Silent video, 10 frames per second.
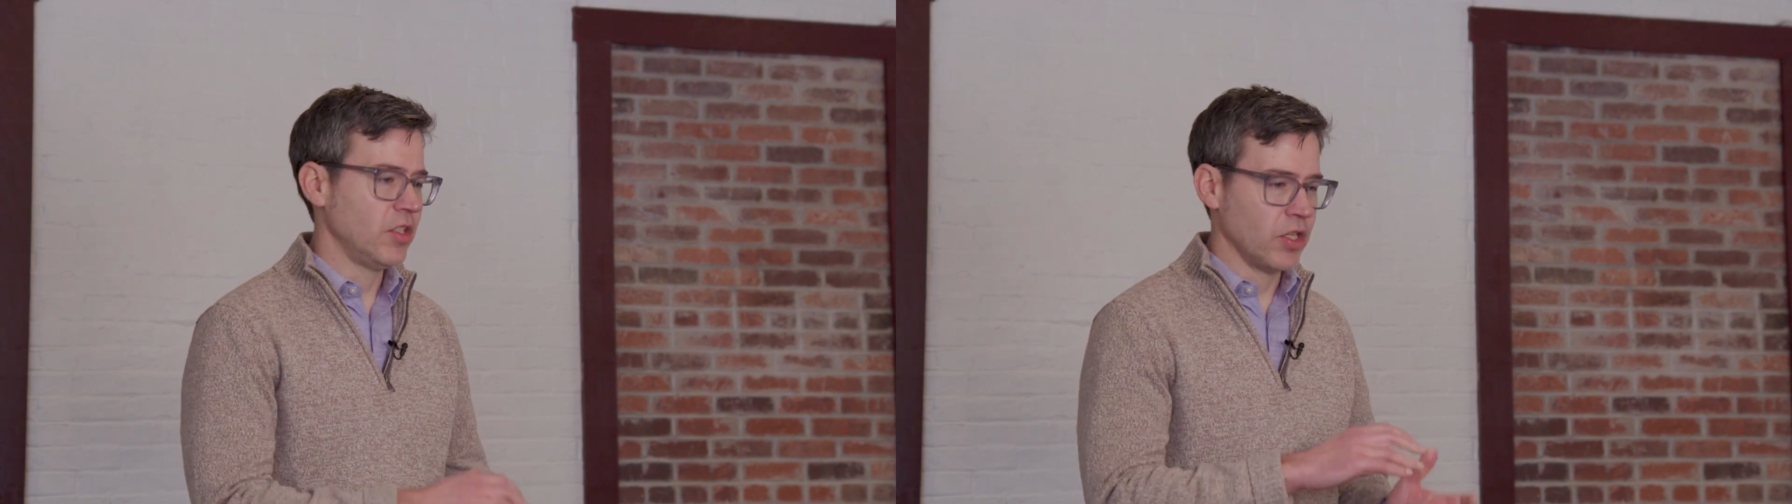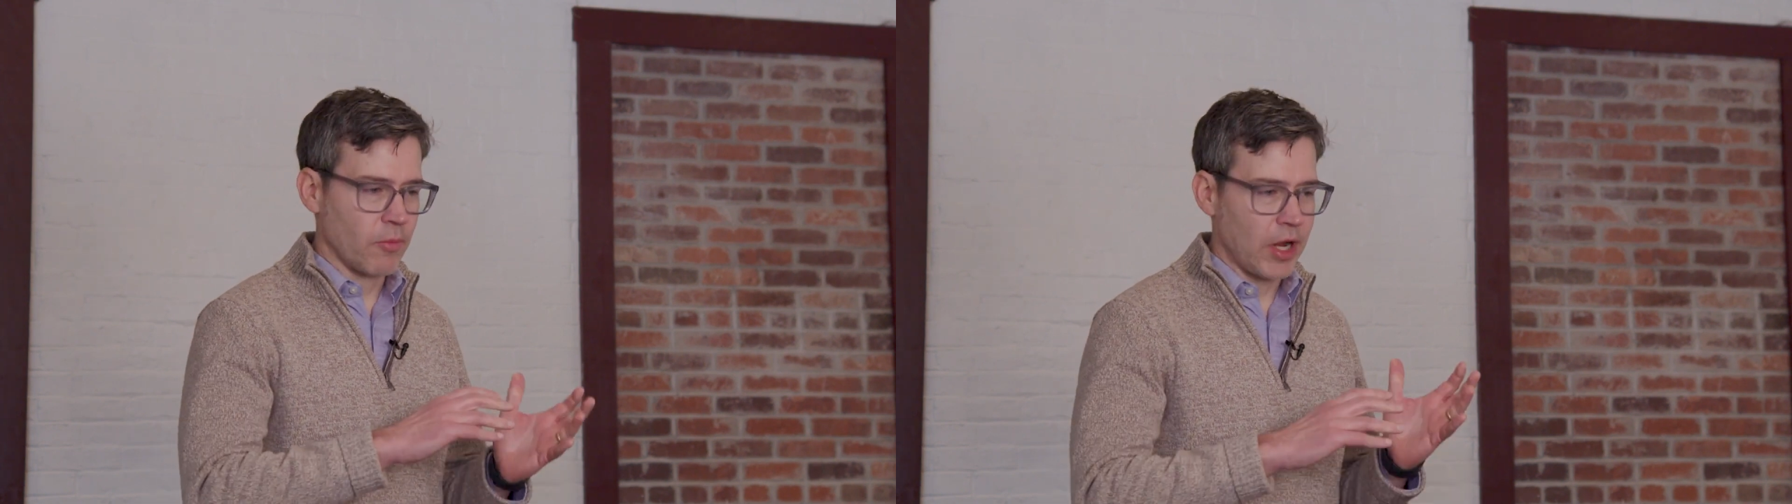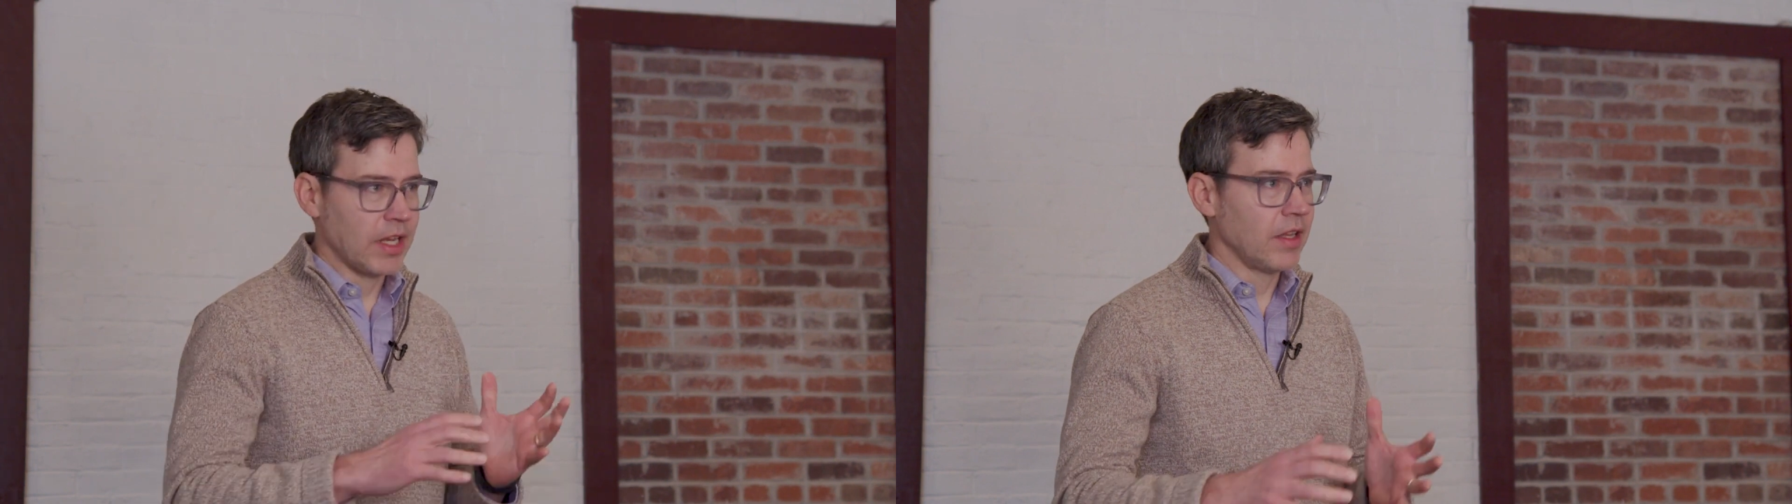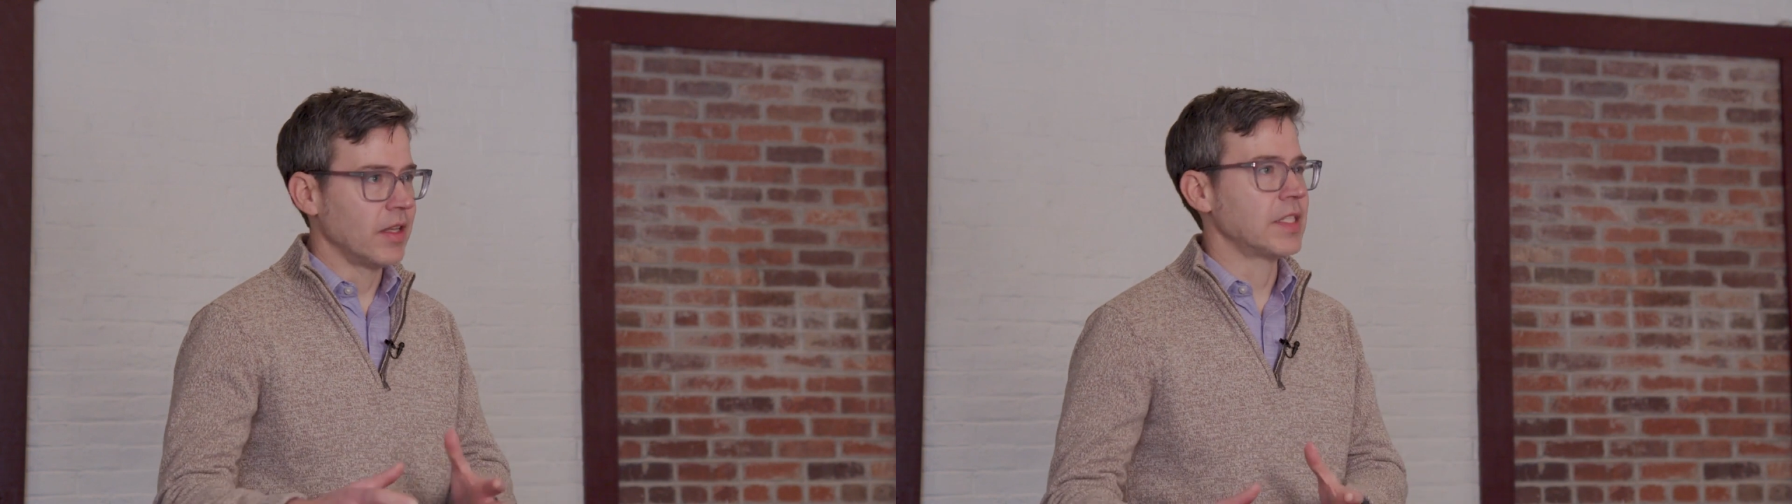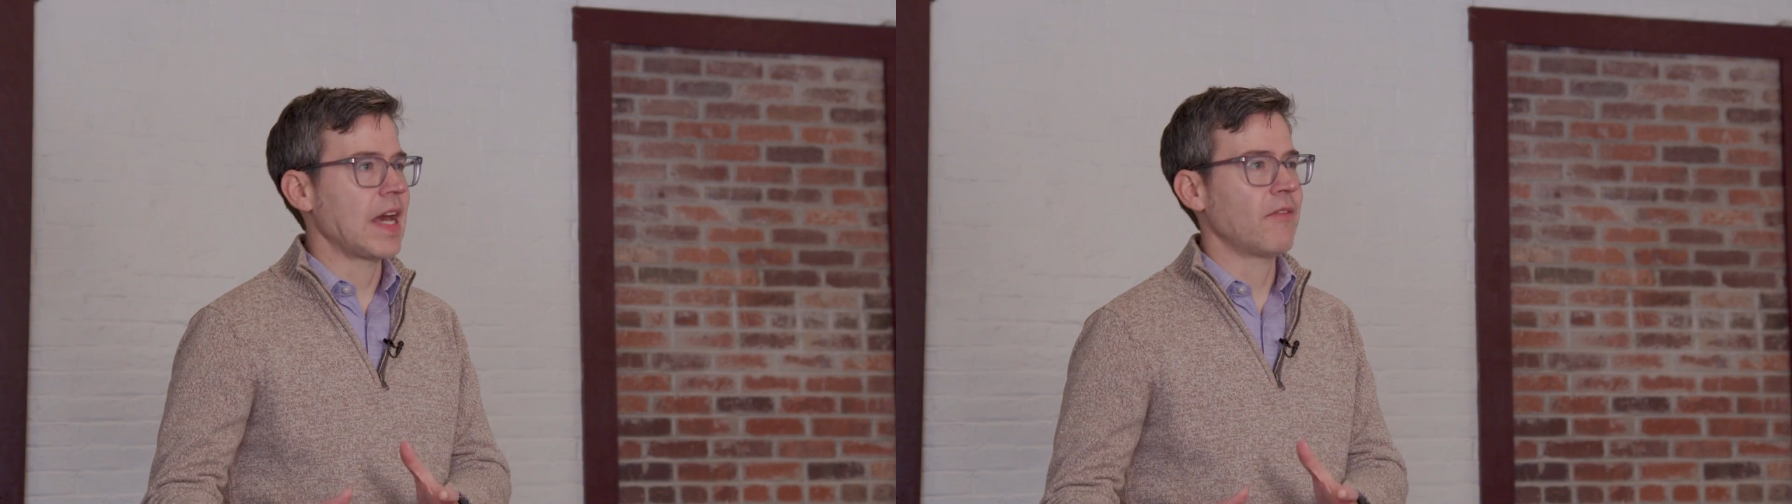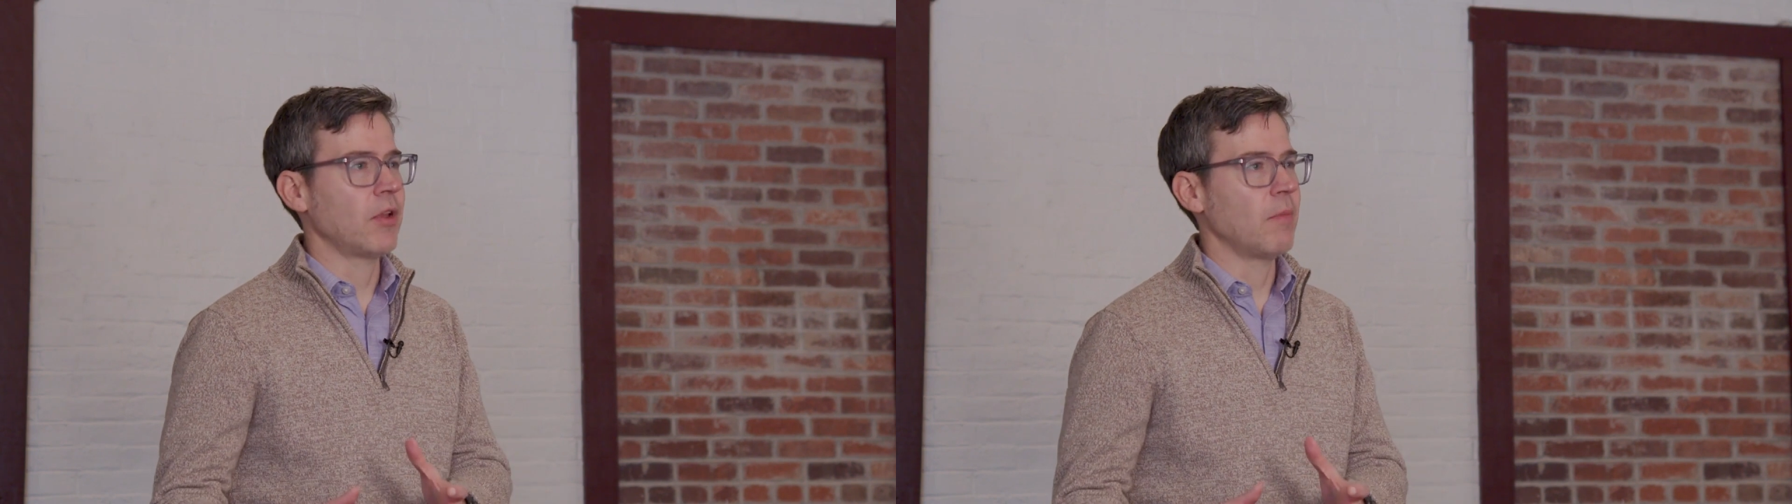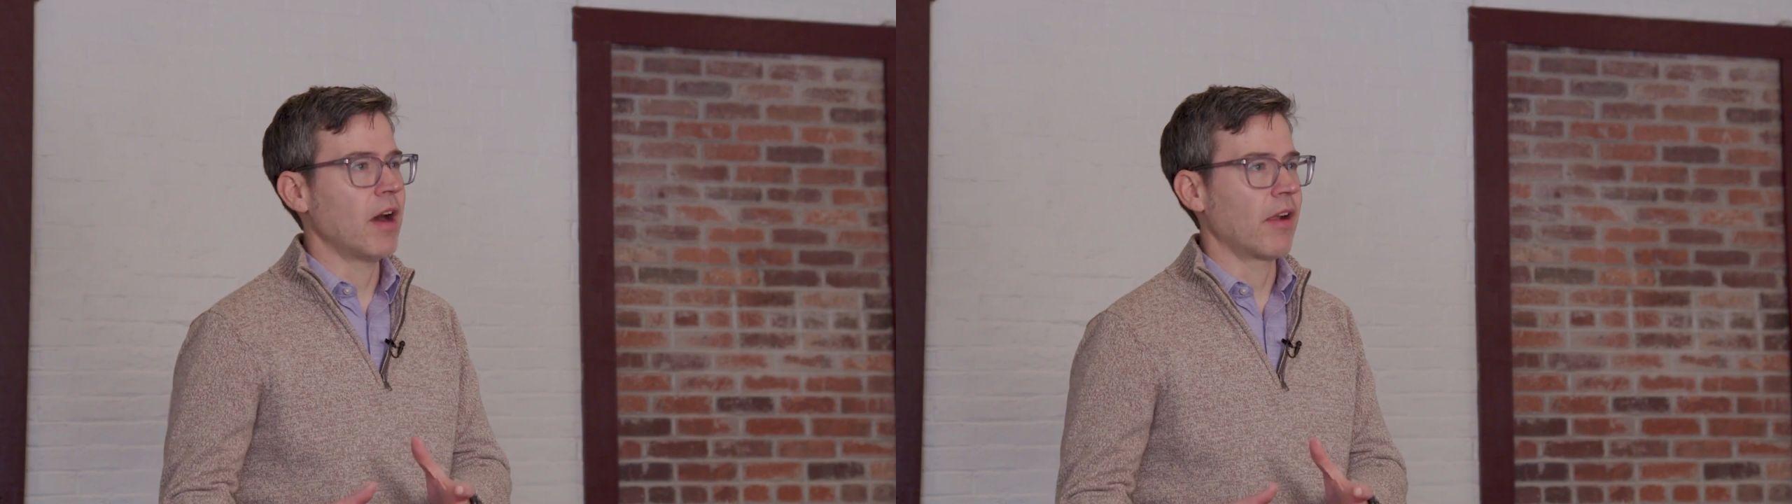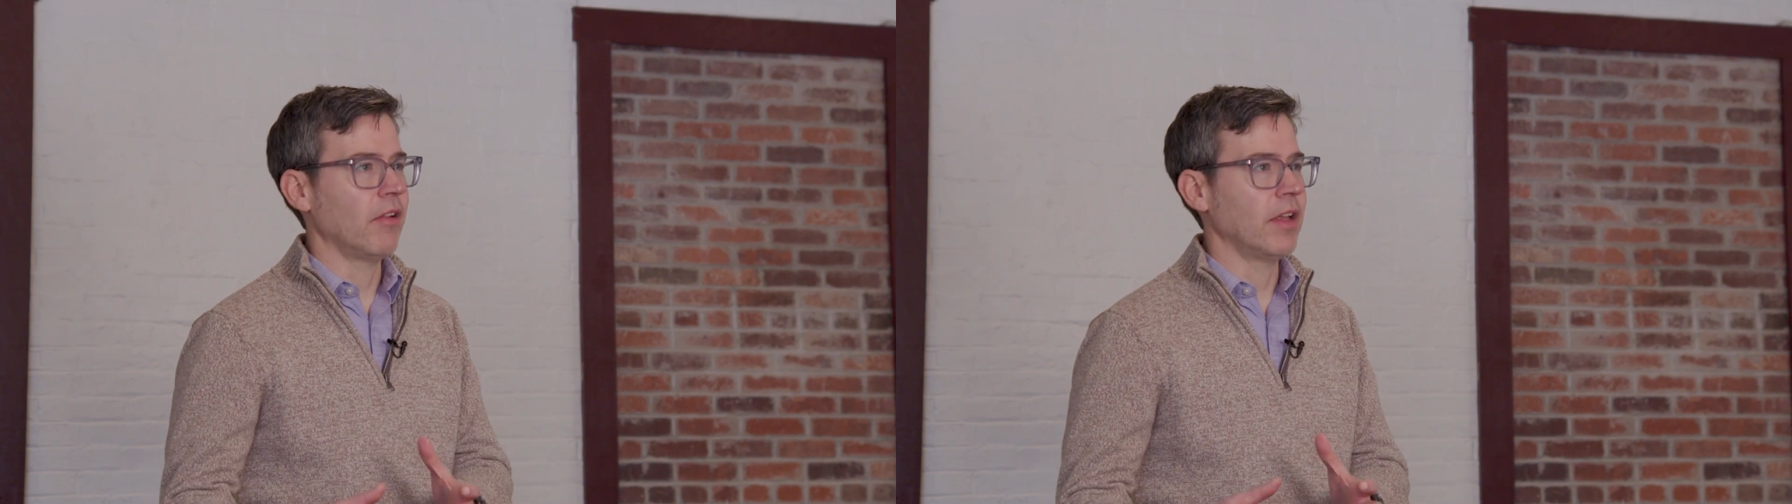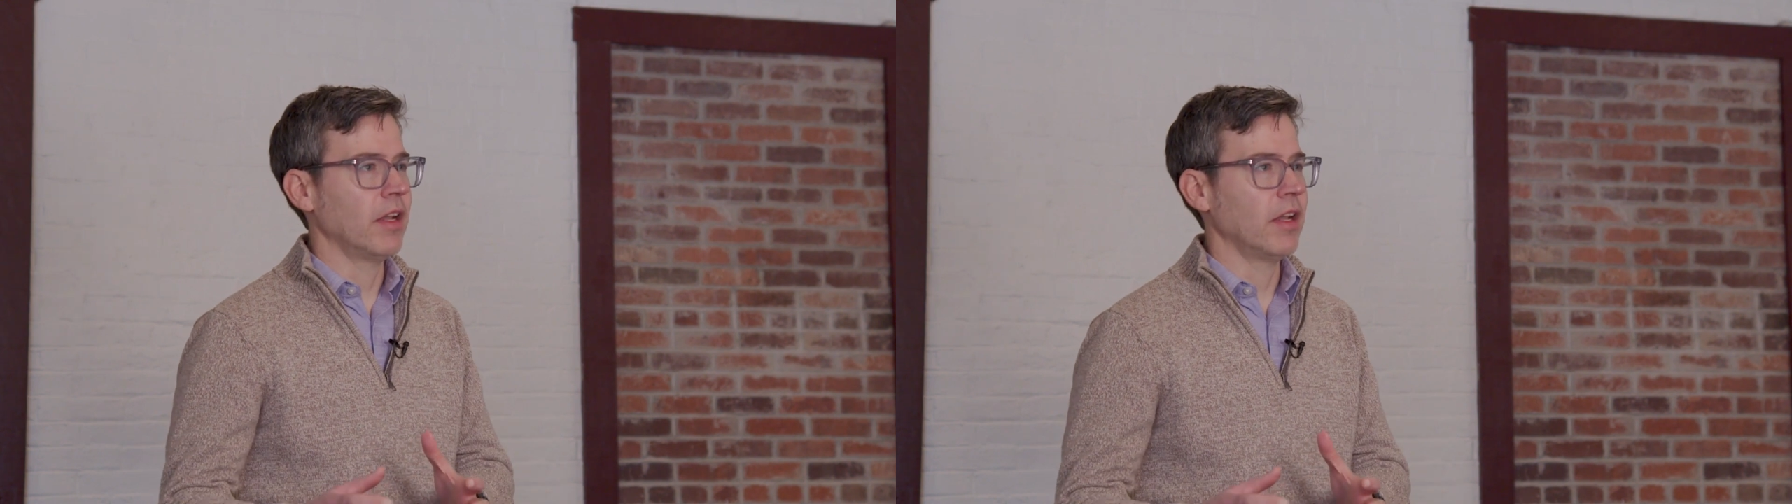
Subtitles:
jump right into the staffing model.